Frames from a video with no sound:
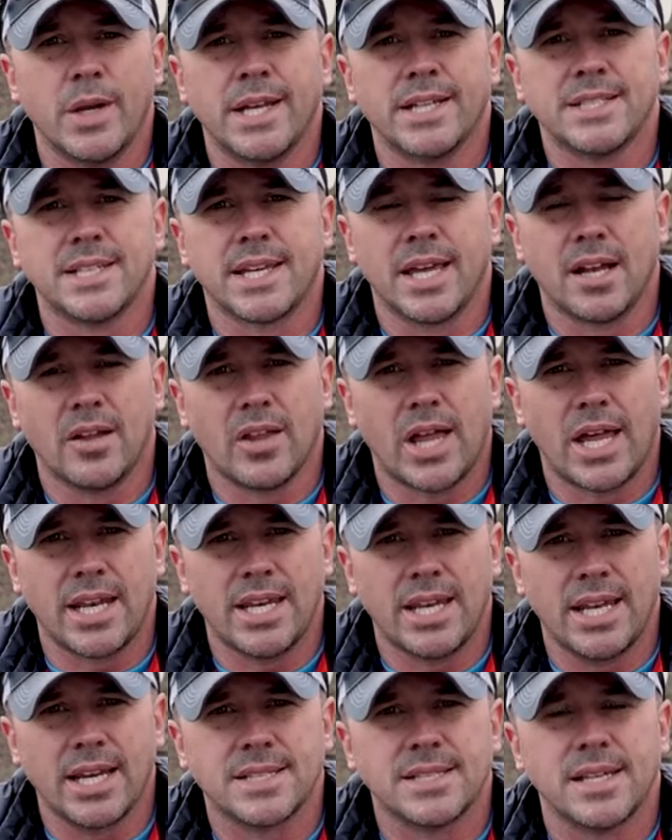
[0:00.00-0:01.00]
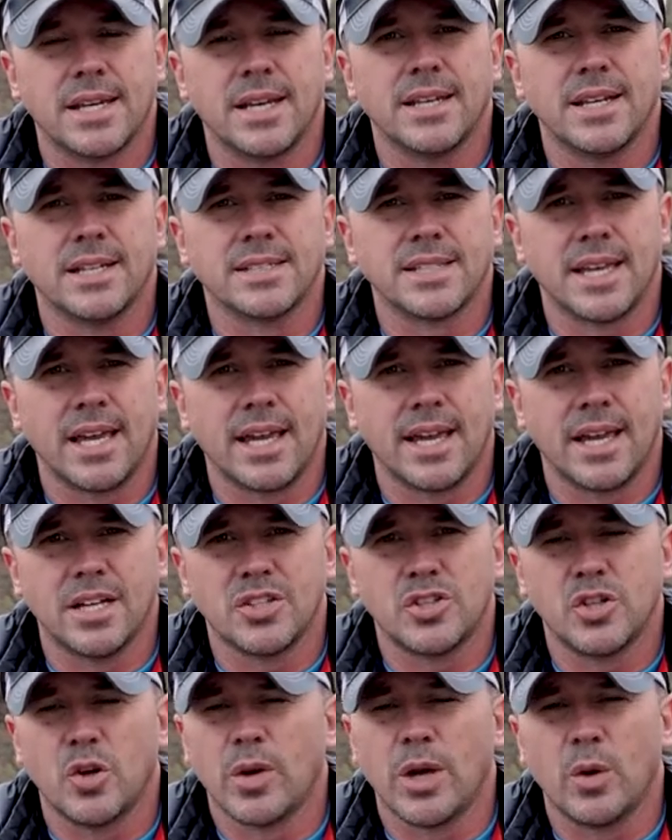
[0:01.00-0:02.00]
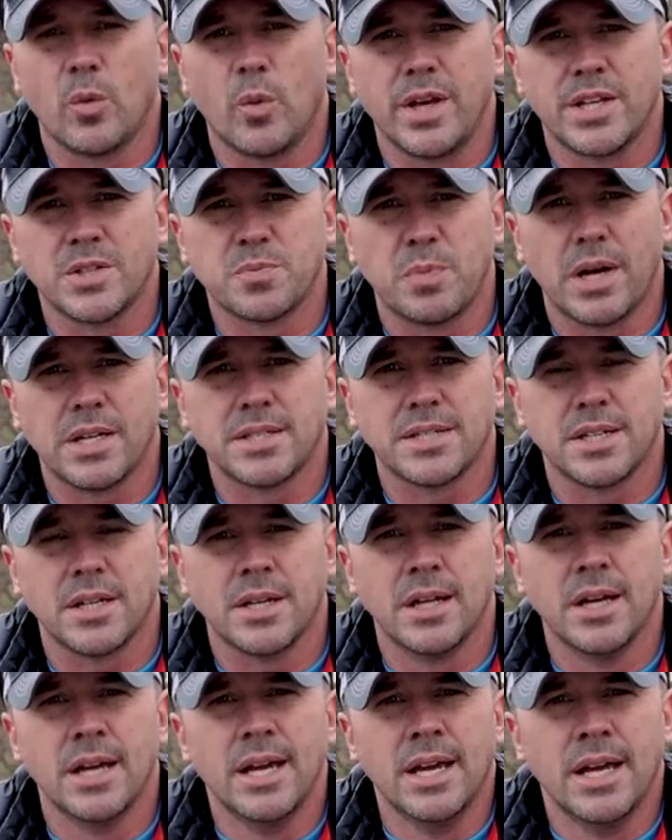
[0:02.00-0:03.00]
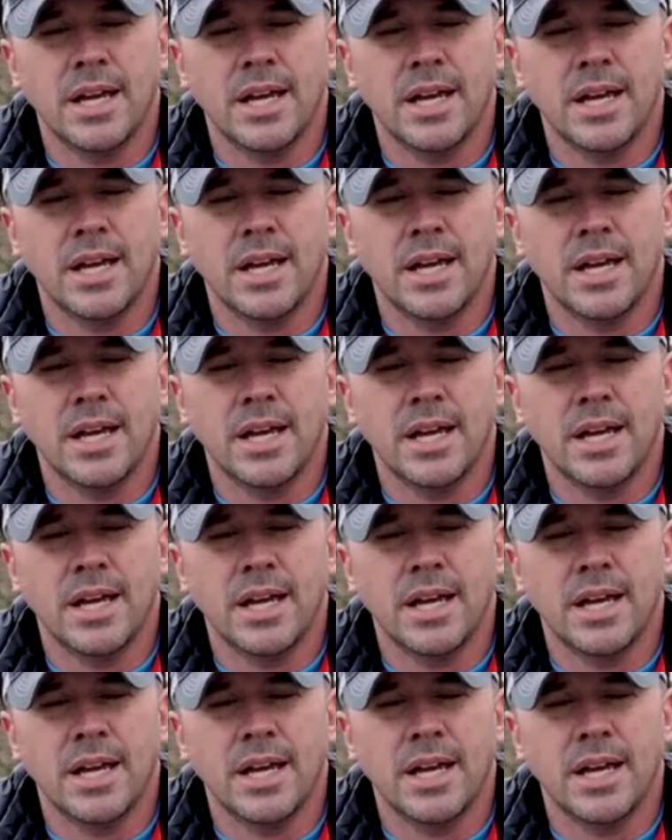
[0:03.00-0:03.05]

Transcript: it doesn't get a lot of nicks in it, doesn't get cuts, you don't get weak spots in it.